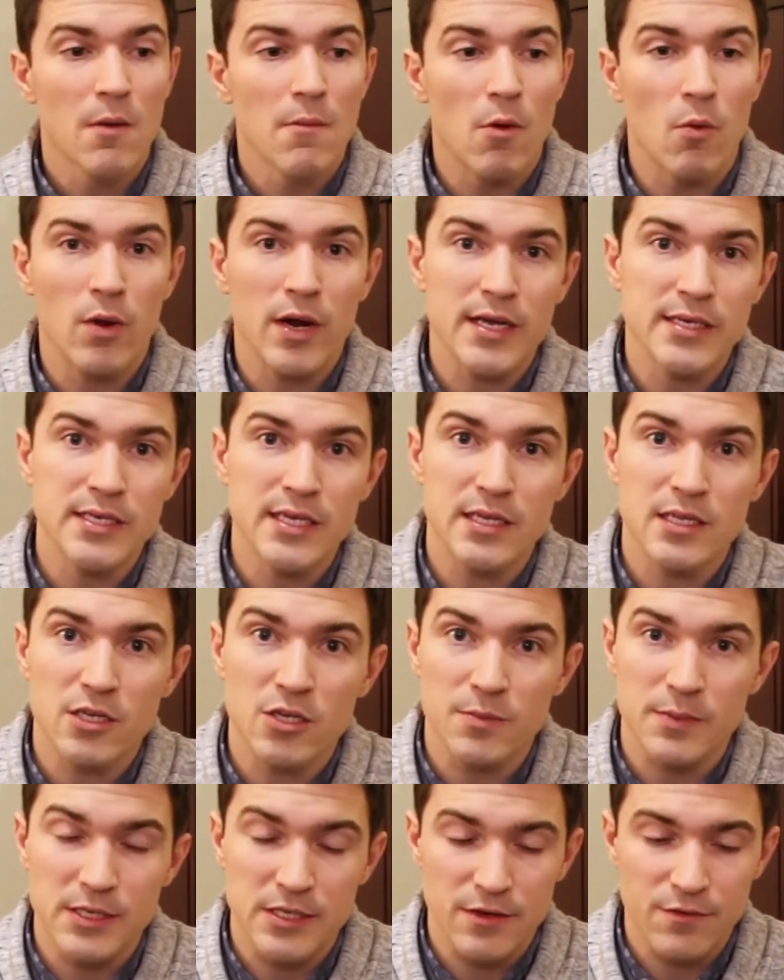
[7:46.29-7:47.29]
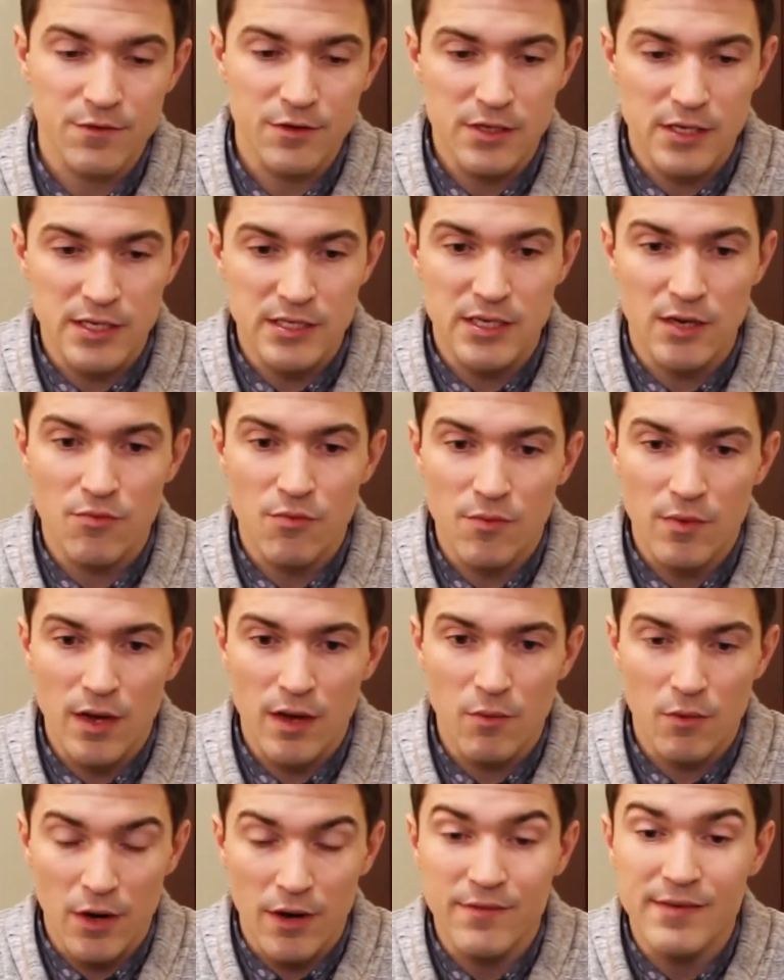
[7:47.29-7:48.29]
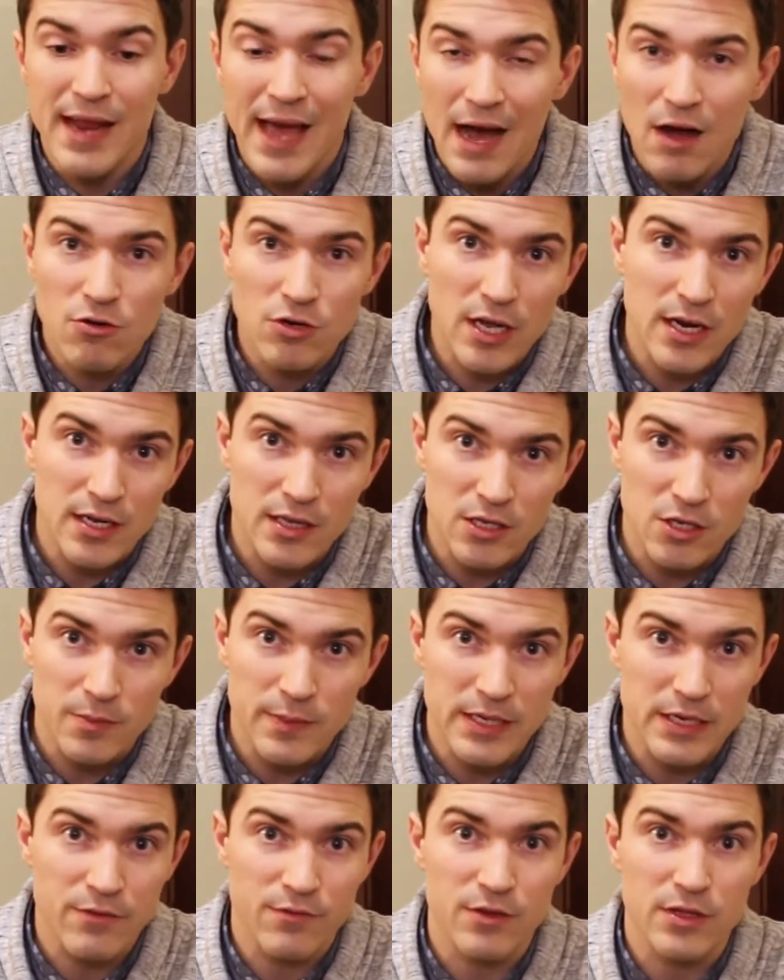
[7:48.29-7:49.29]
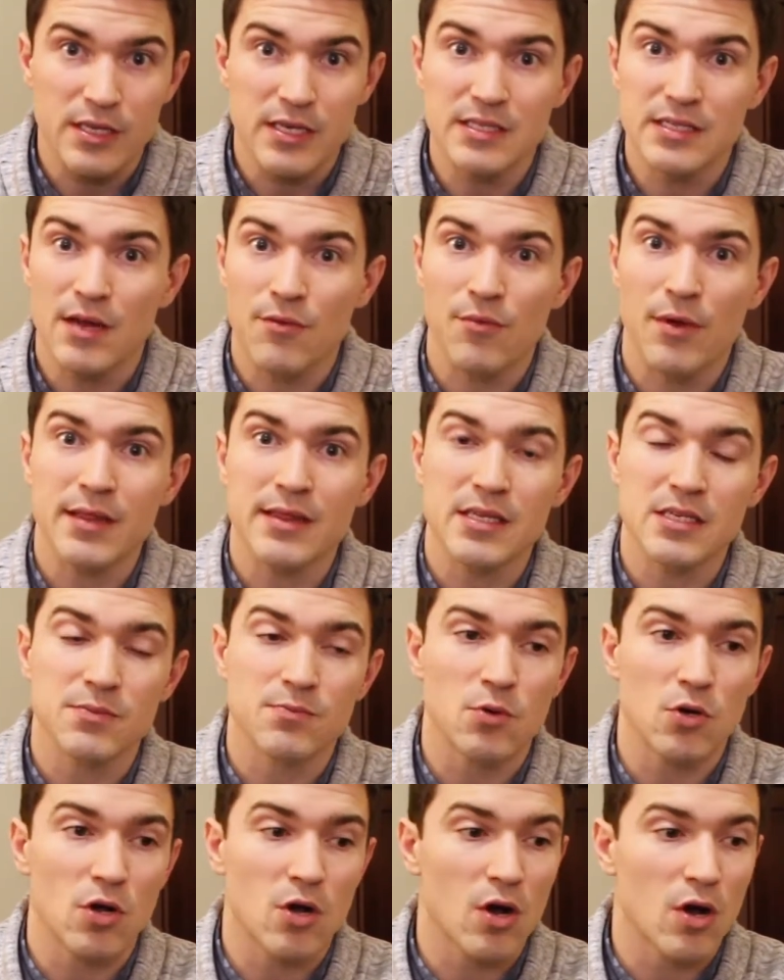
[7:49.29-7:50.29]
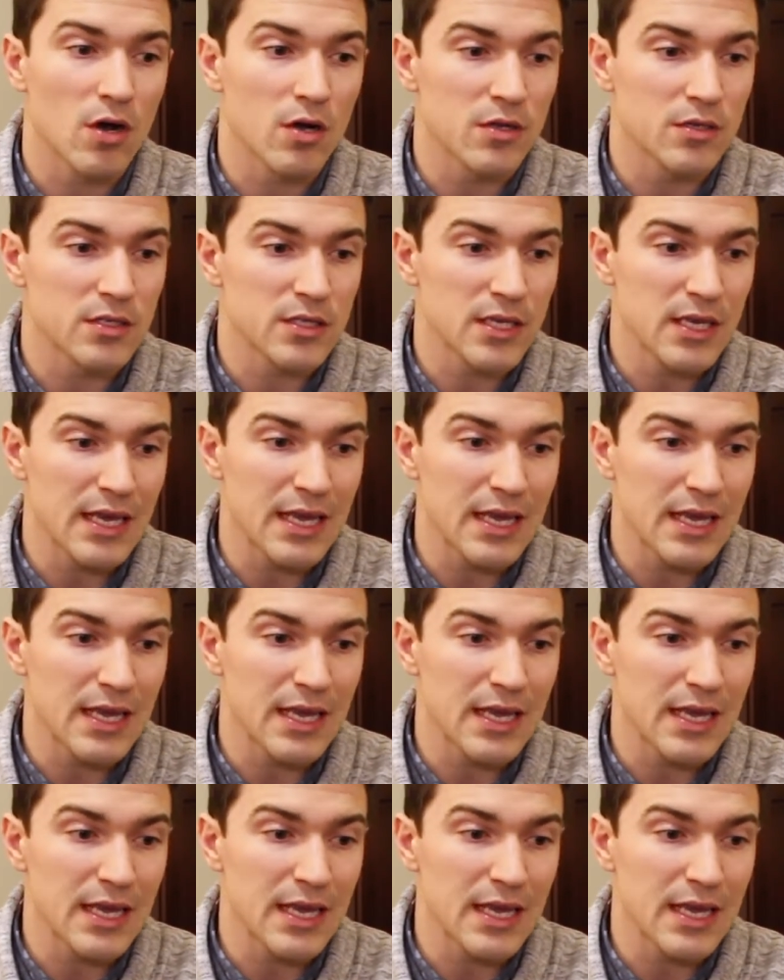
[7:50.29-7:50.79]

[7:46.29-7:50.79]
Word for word: But what I did a little bit differently is I, what I've now done a little bit differently is I read this book called